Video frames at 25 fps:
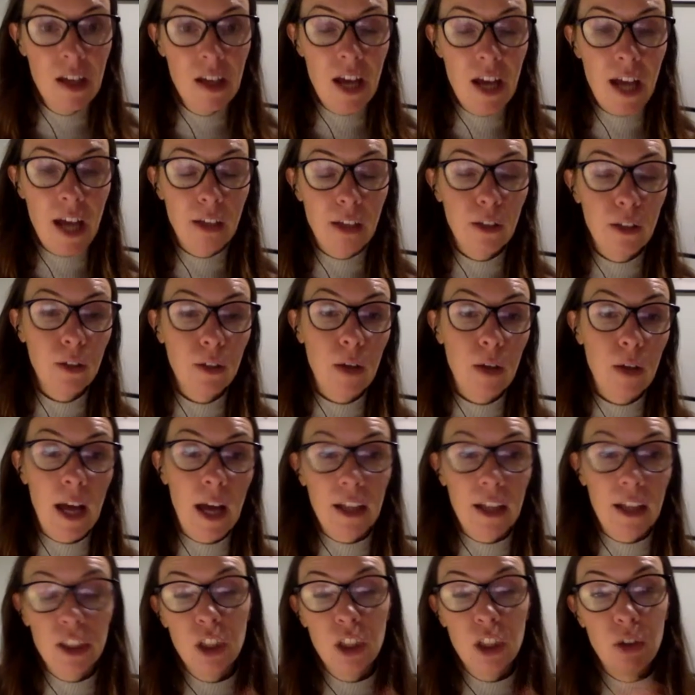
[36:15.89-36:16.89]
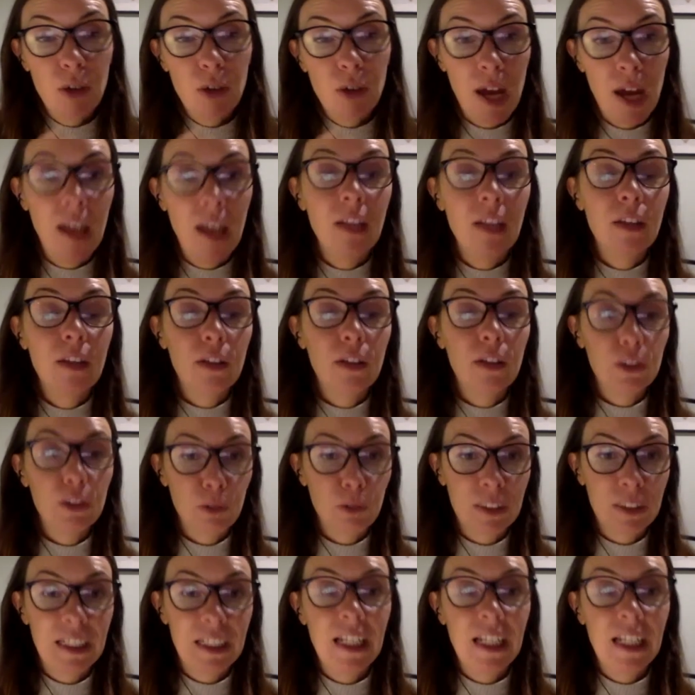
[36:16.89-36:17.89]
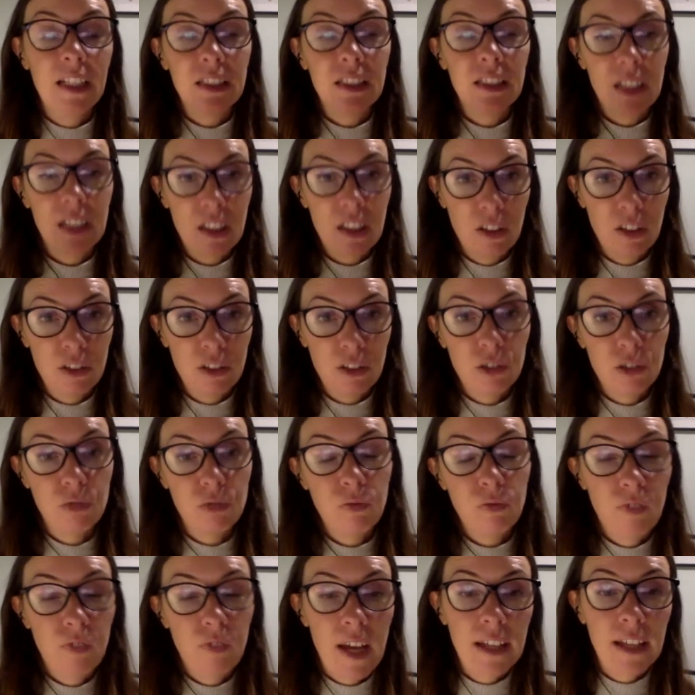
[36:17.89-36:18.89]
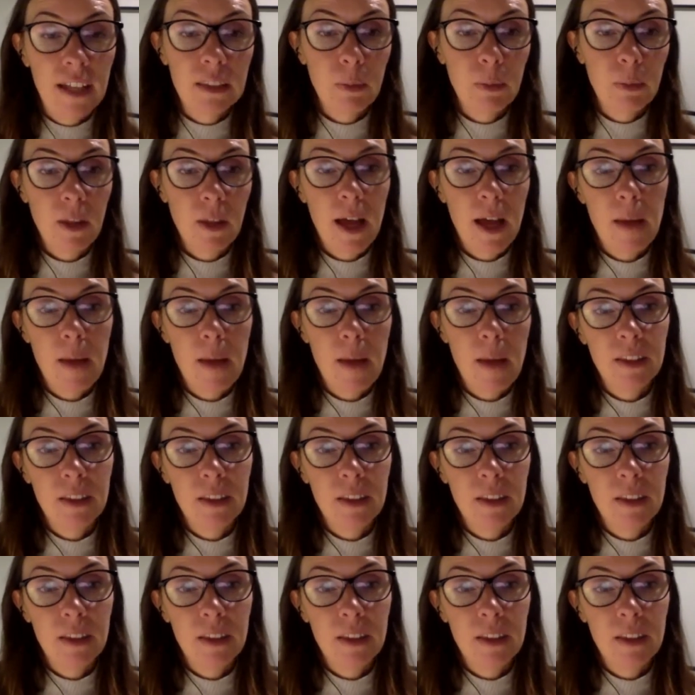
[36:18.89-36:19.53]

and you're actually creating those resilient and those flexible habits.